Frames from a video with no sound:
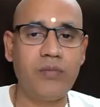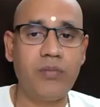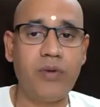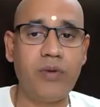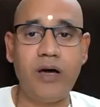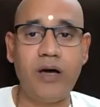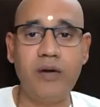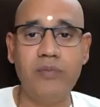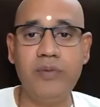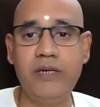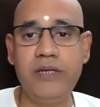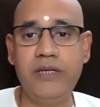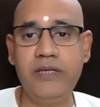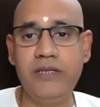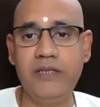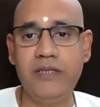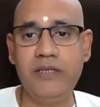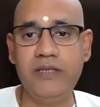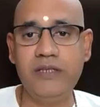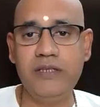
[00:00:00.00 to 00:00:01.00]

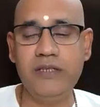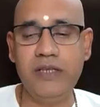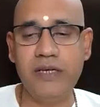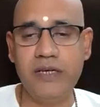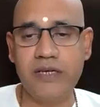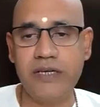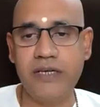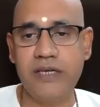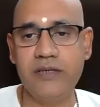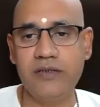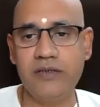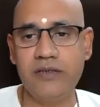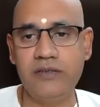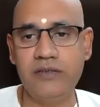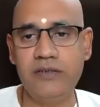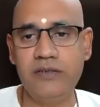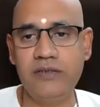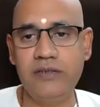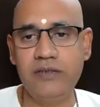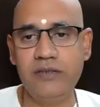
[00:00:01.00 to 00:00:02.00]
Mahabali, the
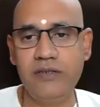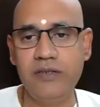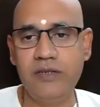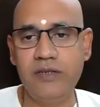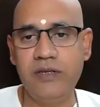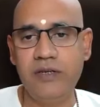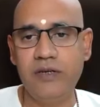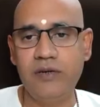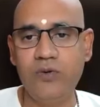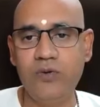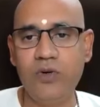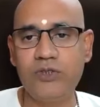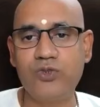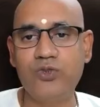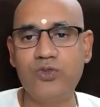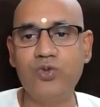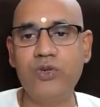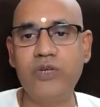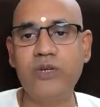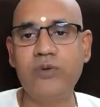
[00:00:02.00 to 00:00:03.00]
king,
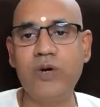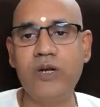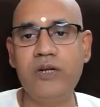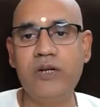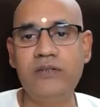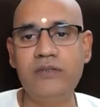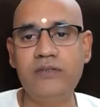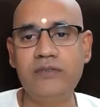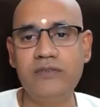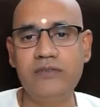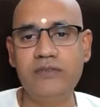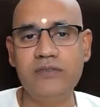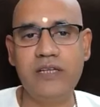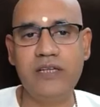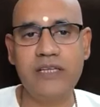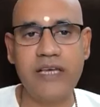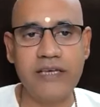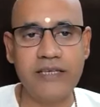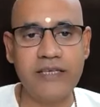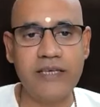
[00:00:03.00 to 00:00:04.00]
was doing one
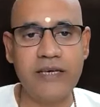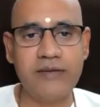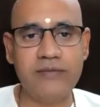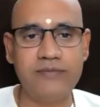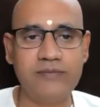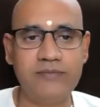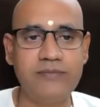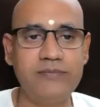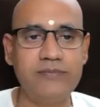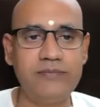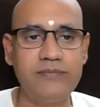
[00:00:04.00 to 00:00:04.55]
yajna.